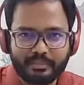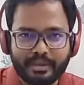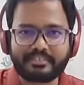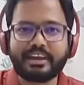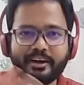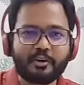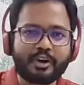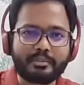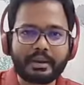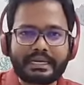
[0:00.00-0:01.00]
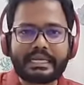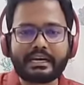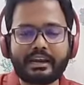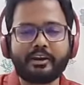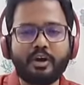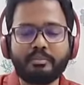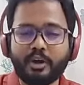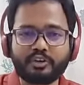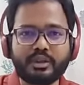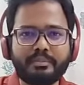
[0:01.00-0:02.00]
apex necrotic material and all
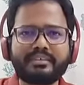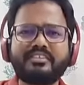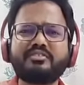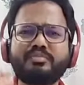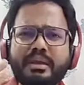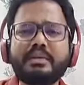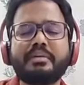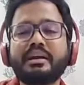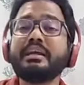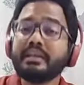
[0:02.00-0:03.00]
beyond the apex is minimal